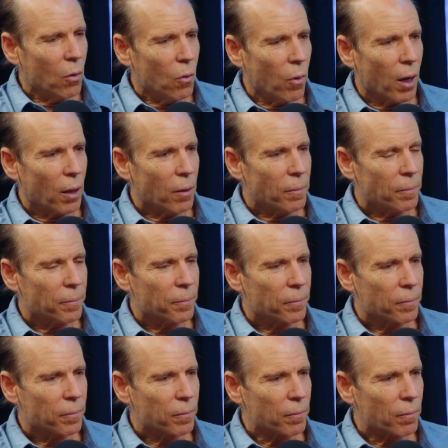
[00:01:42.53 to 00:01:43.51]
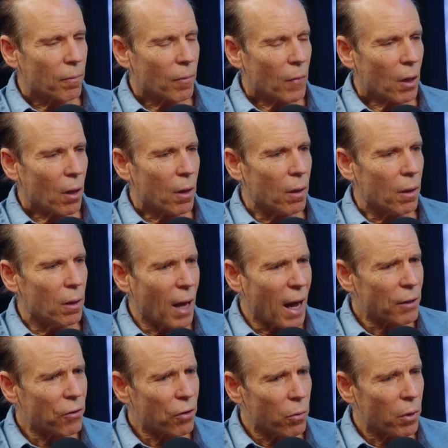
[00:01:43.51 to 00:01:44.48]
Well,
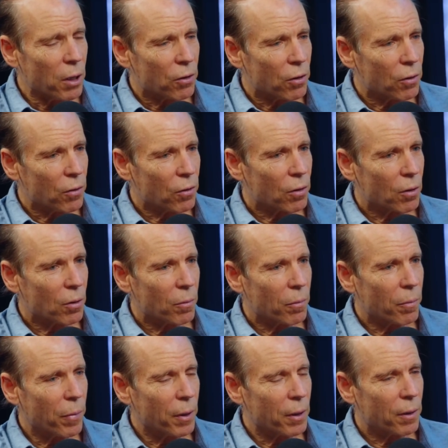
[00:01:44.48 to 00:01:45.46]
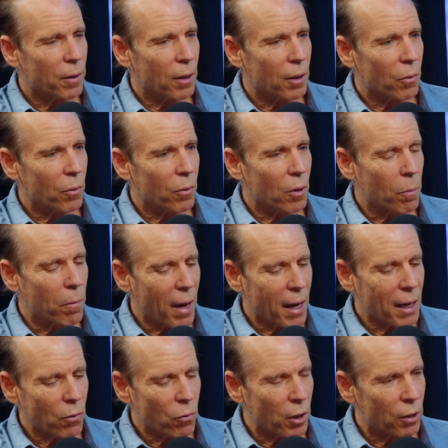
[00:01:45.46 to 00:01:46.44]
lots of reasons, but the, the
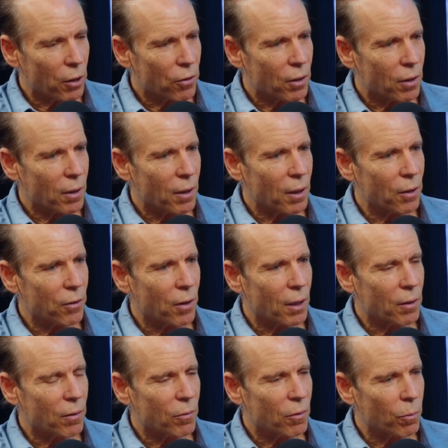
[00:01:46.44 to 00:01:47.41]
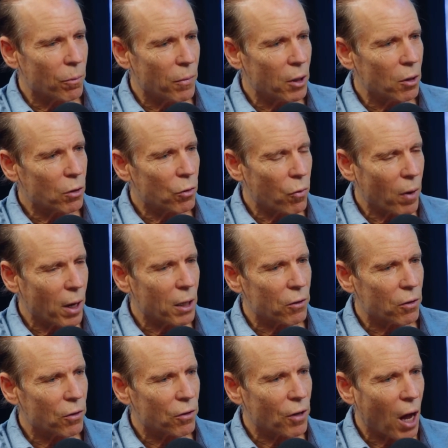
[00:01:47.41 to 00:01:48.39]
main reason is that milk
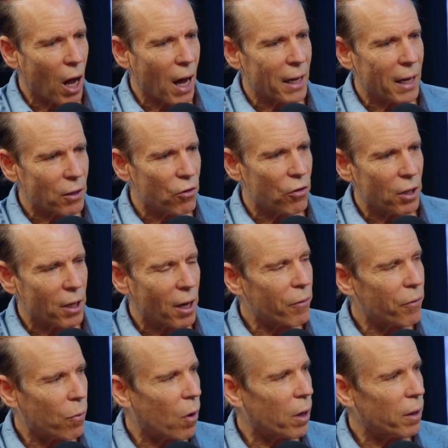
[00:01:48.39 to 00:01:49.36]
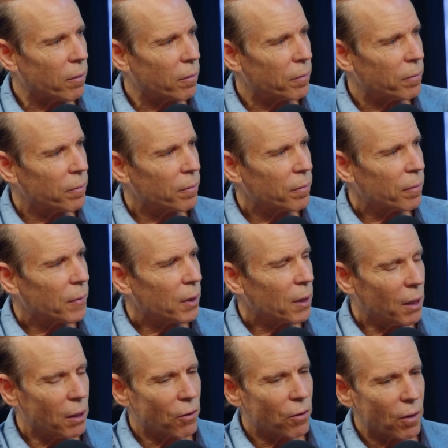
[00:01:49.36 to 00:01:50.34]
raises I G F one,
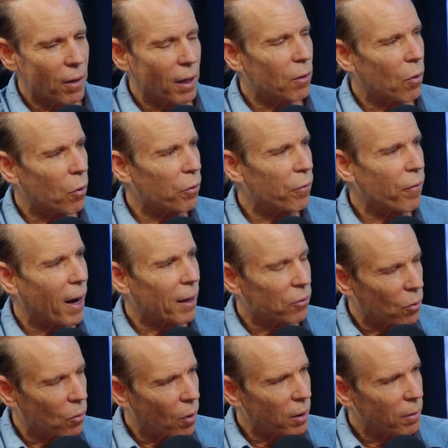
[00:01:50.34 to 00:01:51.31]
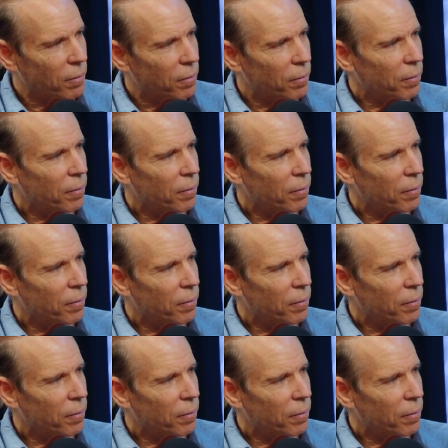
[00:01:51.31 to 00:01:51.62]
insulin-like growth factor one.